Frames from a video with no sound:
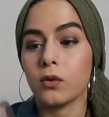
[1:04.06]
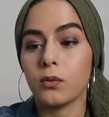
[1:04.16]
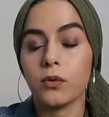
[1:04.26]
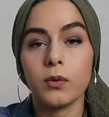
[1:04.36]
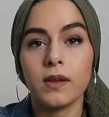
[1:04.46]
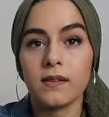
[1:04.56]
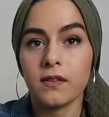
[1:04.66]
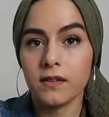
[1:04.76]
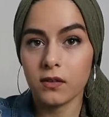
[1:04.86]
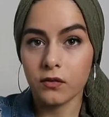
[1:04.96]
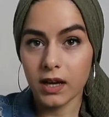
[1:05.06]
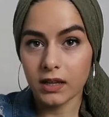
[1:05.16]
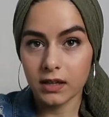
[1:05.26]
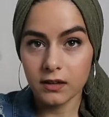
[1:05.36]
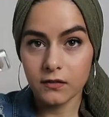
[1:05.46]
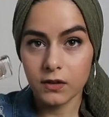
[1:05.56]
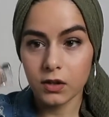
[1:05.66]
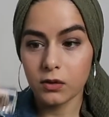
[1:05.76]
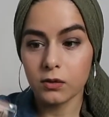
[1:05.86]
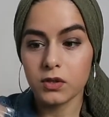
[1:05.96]
Your wudhu is still valid if
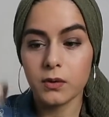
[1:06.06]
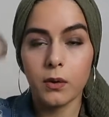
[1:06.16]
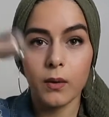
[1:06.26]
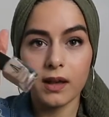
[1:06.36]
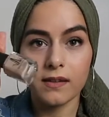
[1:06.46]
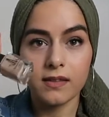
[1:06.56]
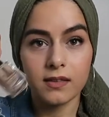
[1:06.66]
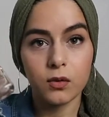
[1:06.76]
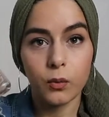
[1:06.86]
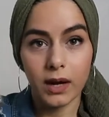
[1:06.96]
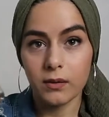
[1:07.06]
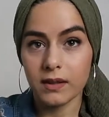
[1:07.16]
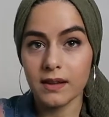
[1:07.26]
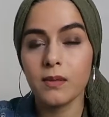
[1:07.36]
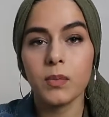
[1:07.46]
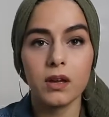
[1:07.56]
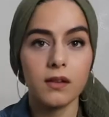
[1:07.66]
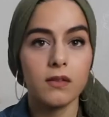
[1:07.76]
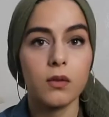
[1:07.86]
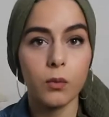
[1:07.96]
you do it whilst you're wearing this,
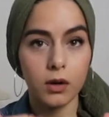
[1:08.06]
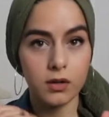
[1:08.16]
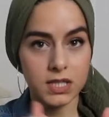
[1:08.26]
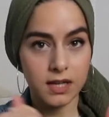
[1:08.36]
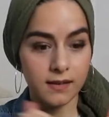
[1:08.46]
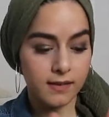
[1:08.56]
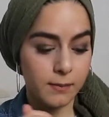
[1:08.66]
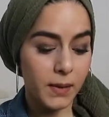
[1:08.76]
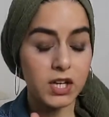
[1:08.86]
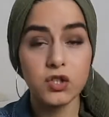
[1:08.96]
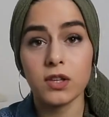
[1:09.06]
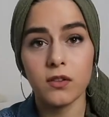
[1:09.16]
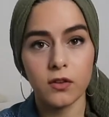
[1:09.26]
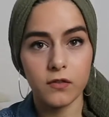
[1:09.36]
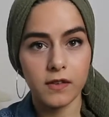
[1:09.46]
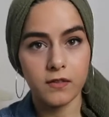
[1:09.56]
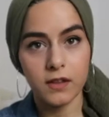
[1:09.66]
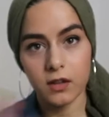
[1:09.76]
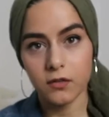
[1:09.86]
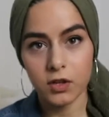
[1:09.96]
because the water does penetrate the surface of
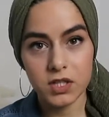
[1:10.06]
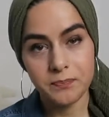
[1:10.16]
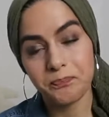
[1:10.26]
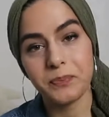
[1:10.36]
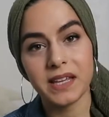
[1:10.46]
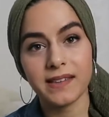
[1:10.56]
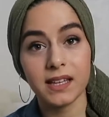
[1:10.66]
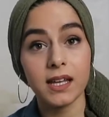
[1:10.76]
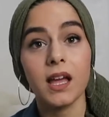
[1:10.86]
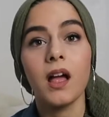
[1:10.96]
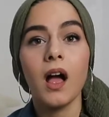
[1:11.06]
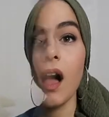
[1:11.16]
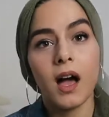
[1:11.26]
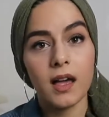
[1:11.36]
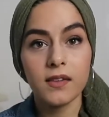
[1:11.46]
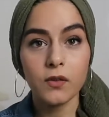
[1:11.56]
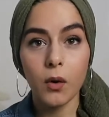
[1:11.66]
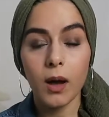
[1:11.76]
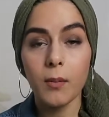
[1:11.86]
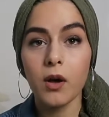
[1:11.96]
the nail varnish, basically.
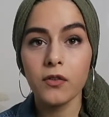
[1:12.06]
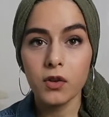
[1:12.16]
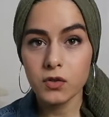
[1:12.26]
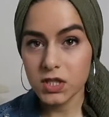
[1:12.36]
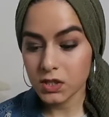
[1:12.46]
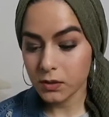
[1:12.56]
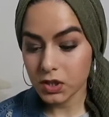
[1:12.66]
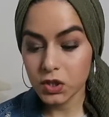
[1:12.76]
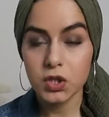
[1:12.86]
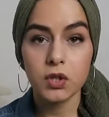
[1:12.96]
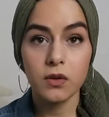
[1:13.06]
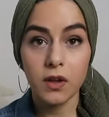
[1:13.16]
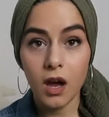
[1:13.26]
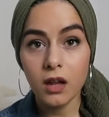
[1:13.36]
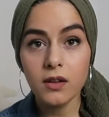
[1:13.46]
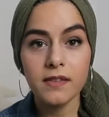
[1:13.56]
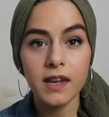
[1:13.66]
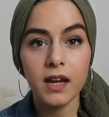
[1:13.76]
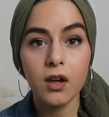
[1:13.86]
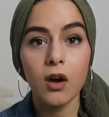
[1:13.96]
So I'm also just going to show you the colors
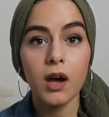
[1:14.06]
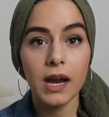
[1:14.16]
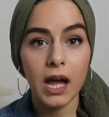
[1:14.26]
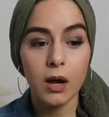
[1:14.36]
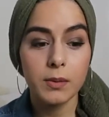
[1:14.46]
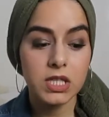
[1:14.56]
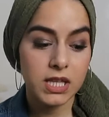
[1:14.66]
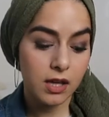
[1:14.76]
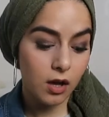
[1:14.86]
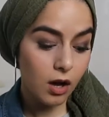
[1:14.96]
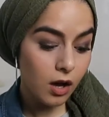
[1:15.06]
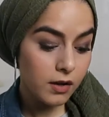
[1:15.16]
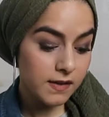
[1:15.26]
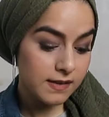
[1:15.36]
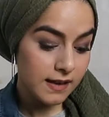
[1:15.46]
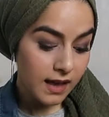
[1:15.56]
that I got, how much they cost,